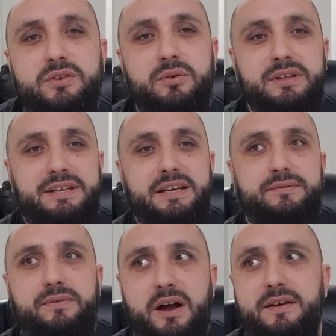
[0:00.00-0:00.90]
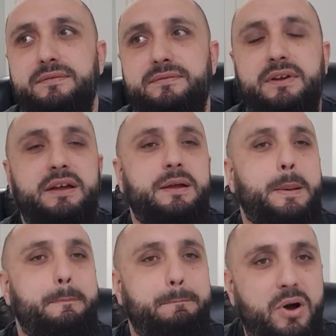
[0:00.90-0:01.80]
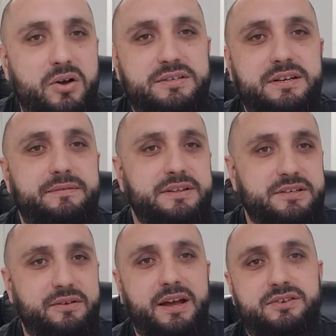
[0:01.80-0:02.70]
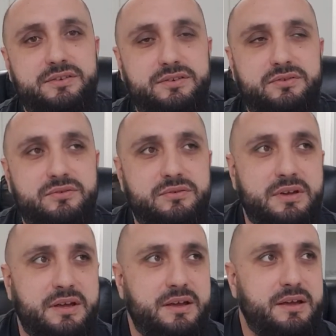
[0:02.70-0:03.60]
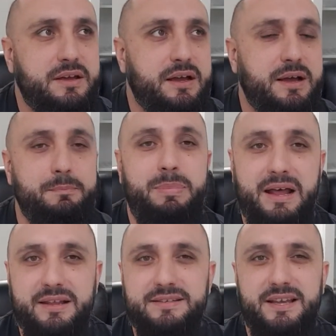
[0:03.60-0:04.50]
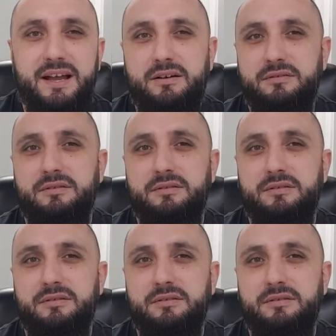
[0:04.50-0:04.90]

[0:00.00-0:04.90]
So it takes 5 positive interactions to balance out